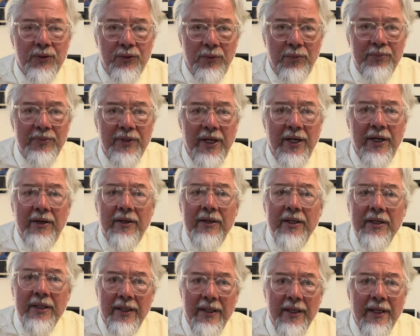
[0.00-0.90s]
group
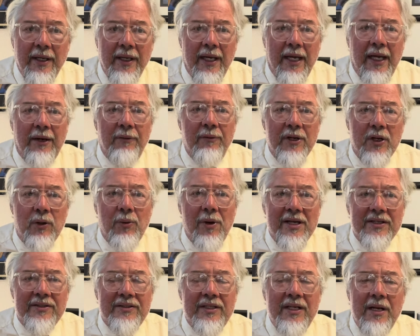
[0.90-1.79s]
there. And
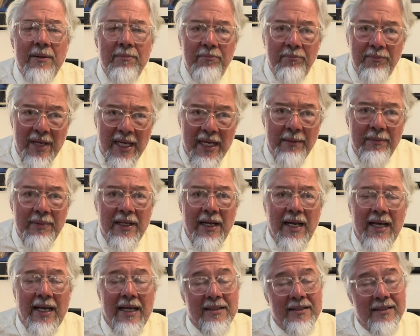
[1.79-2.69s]
request it, and maybe,
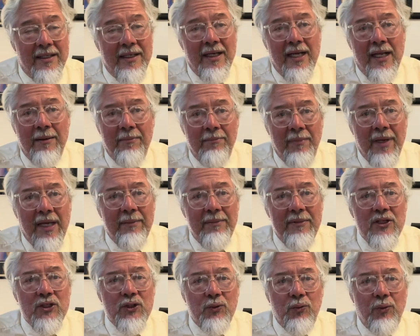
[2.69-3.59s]
like I said again,
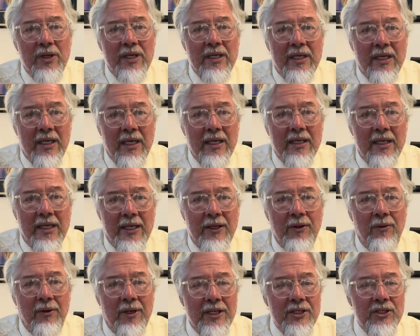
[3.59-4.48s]
maybe Sweet Kick
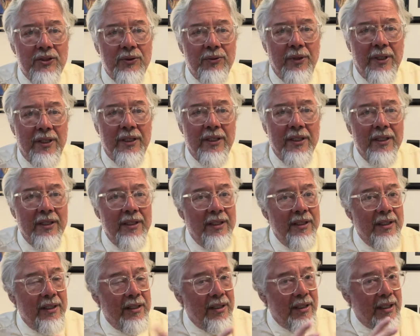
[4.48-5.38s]
Kino let you in.
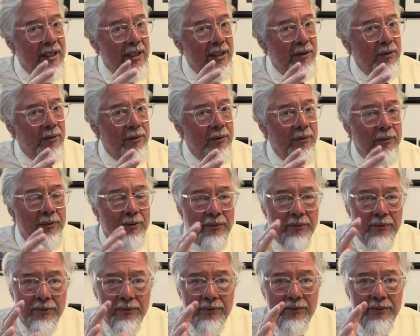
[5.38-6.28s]

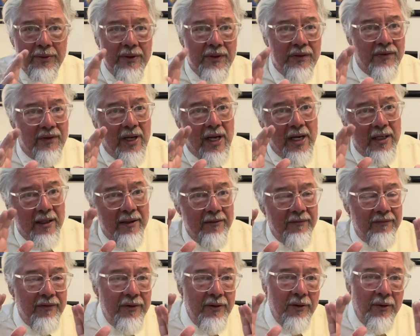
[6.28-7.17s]
Kino is kind
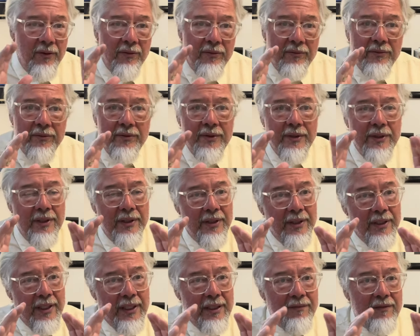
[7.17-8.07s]
of, you know,
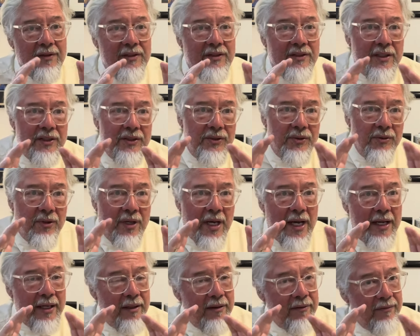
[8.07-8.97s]
if he sees you
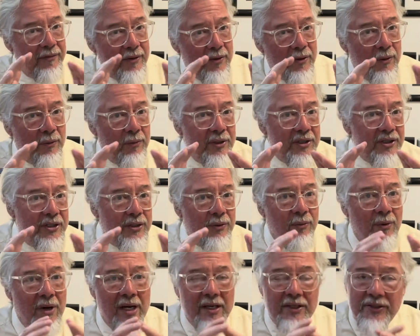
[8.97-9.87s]
kind of, you know,
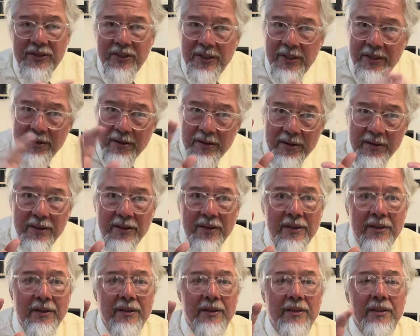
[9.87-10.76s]
wishy-washy,
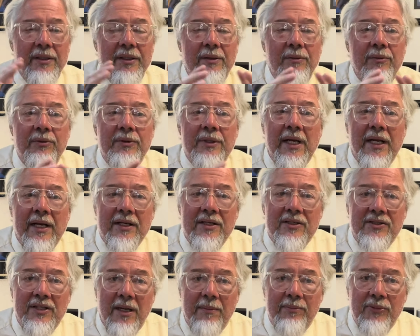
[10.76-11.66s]
he will not
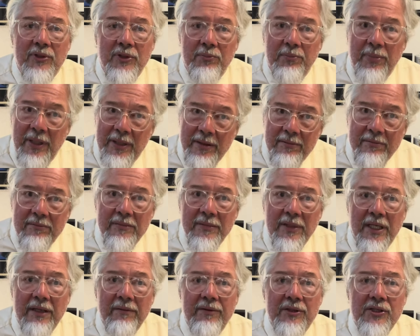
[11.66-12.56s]
accept you. But
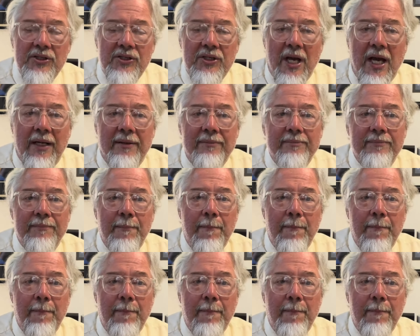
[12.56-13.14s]
give it a shot.